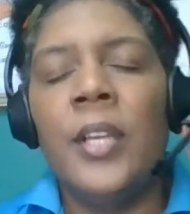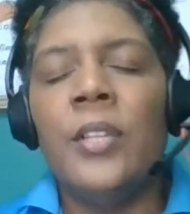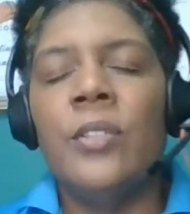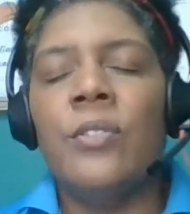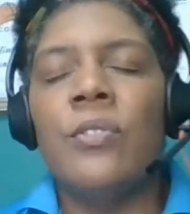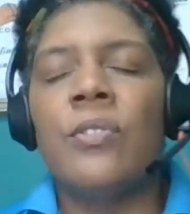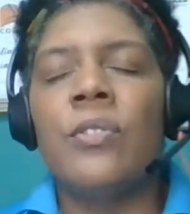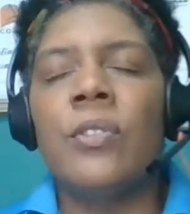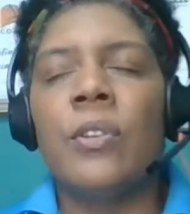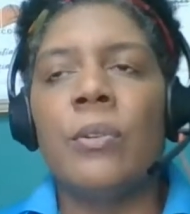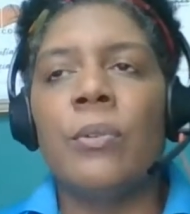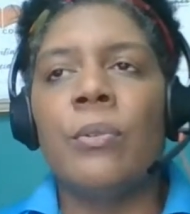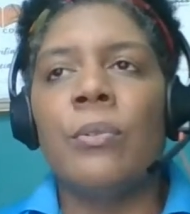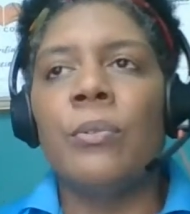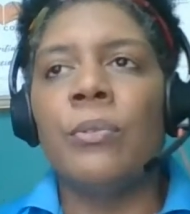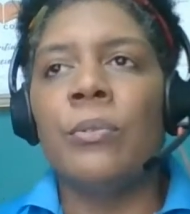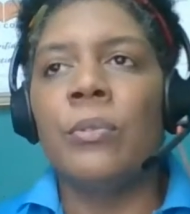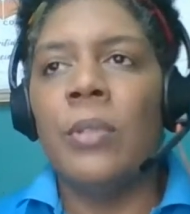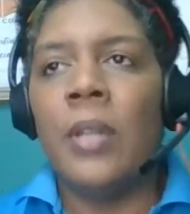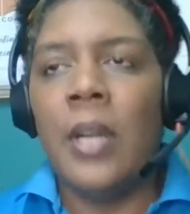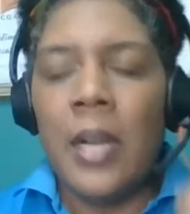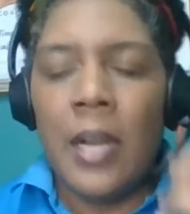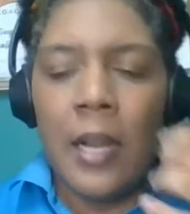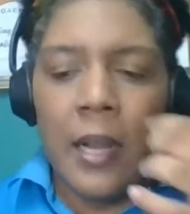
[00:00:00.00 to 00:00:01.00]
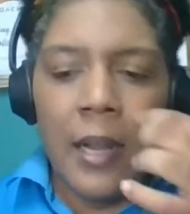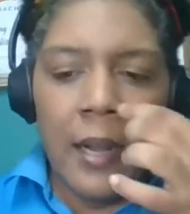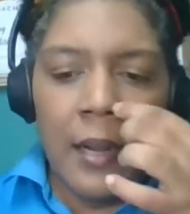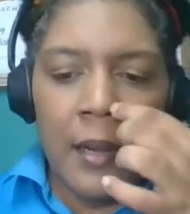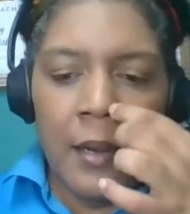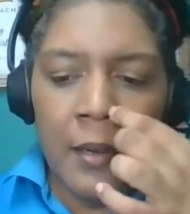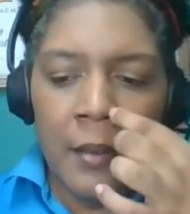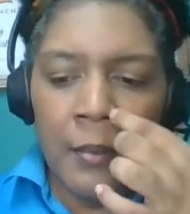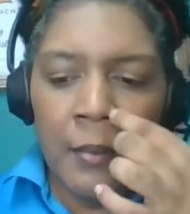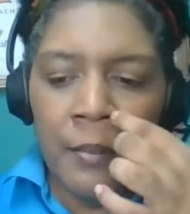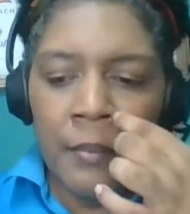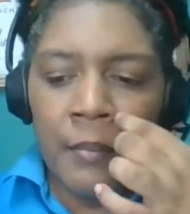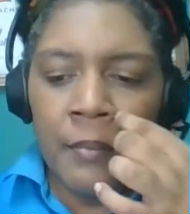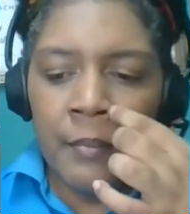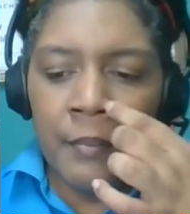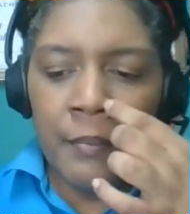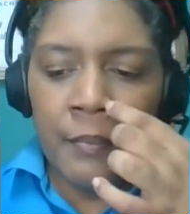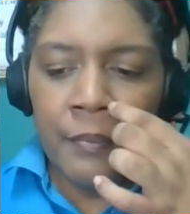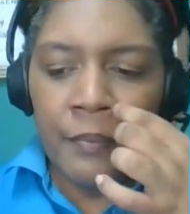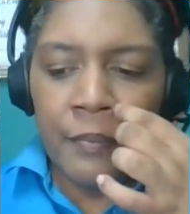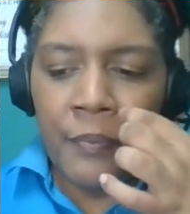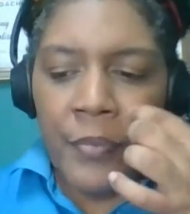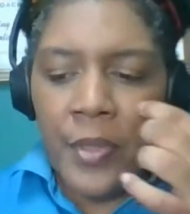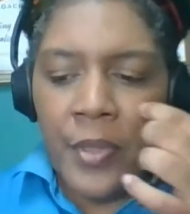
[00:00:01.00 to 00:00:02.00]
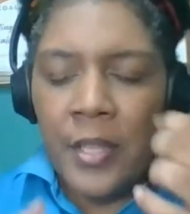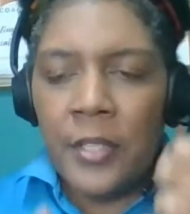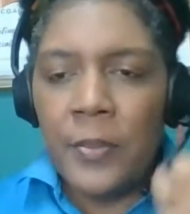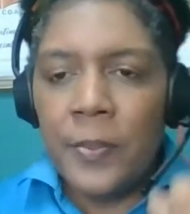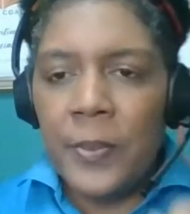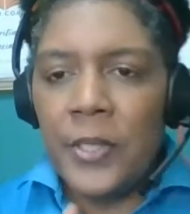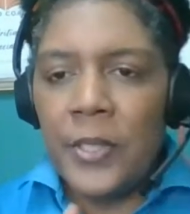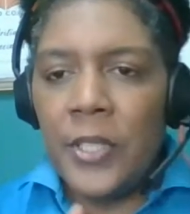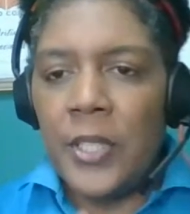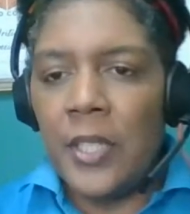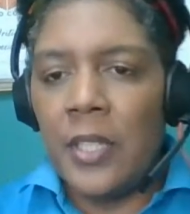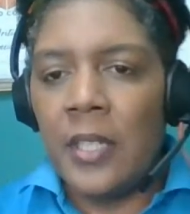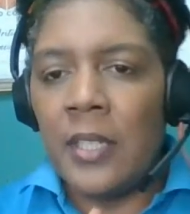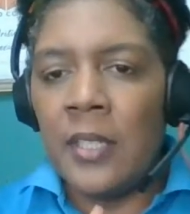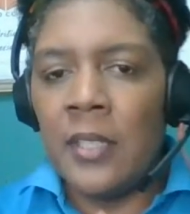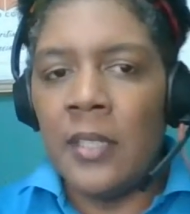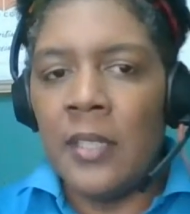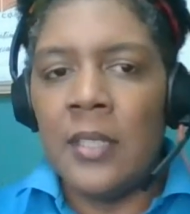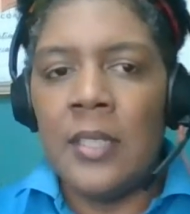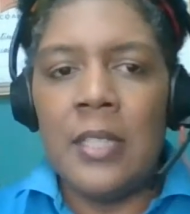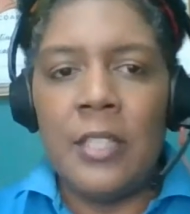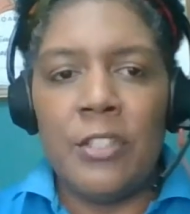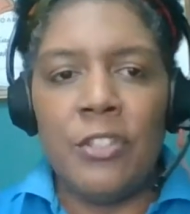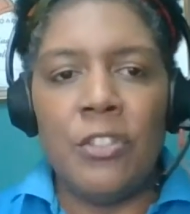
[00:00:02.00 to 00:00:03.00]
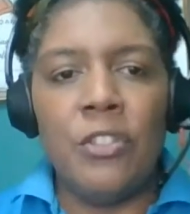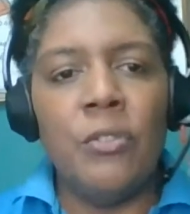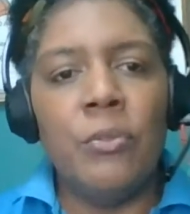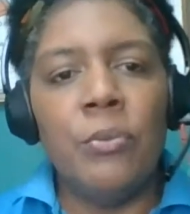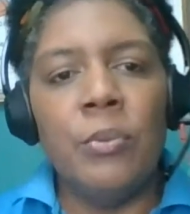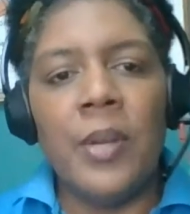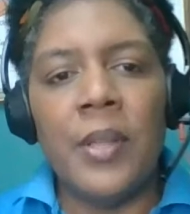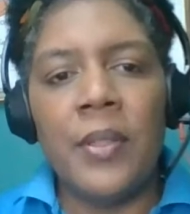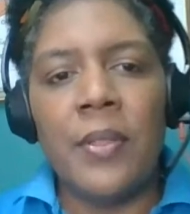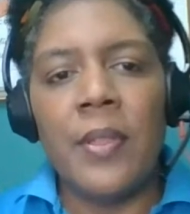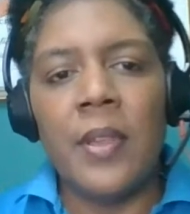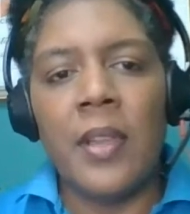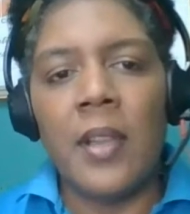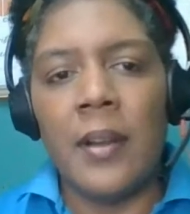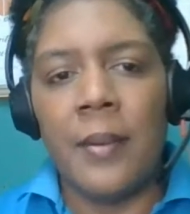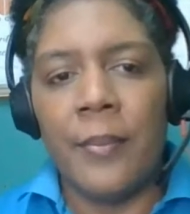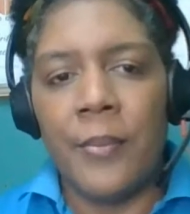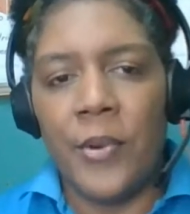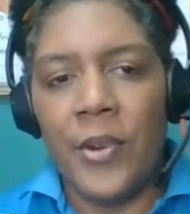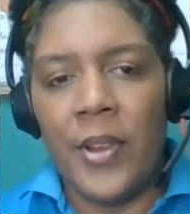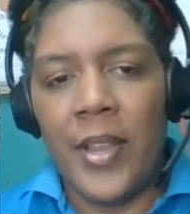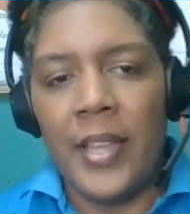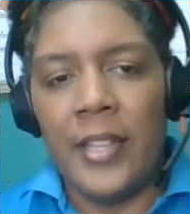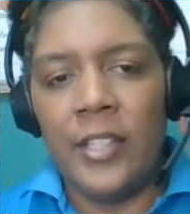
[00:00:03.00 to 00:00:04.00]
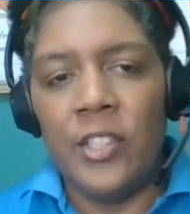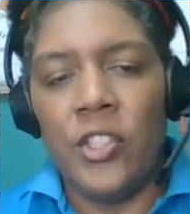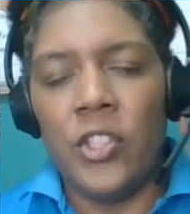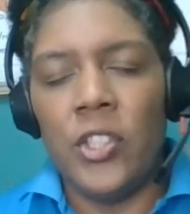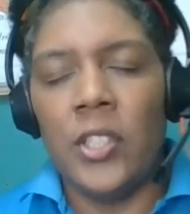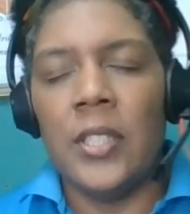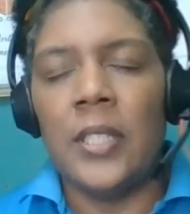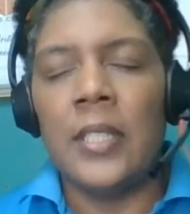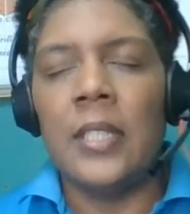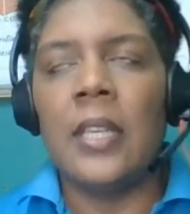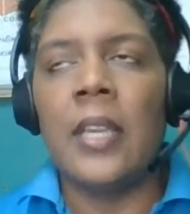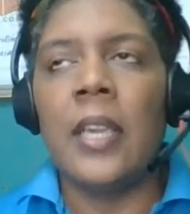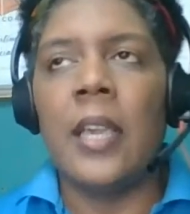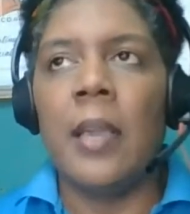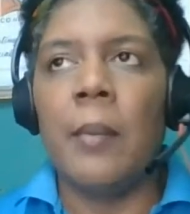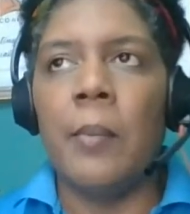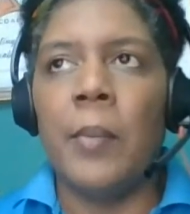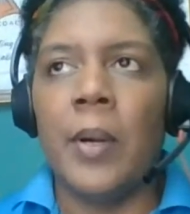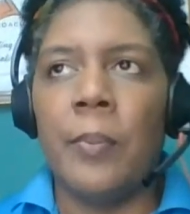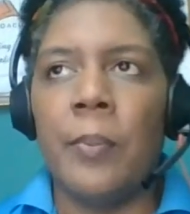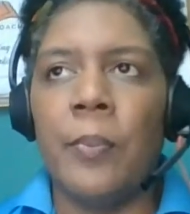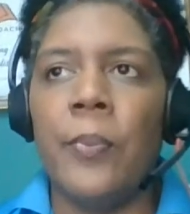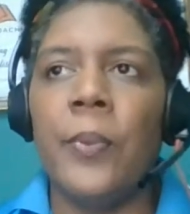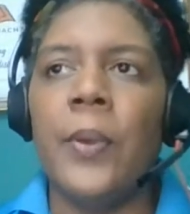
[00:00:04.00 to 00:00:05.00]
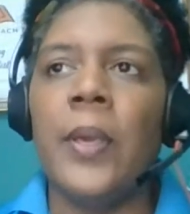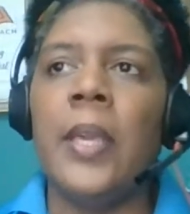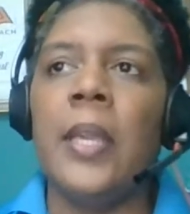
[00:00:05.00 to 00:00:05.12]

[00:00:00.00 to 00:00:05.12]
So this particular issue with the comprehension came up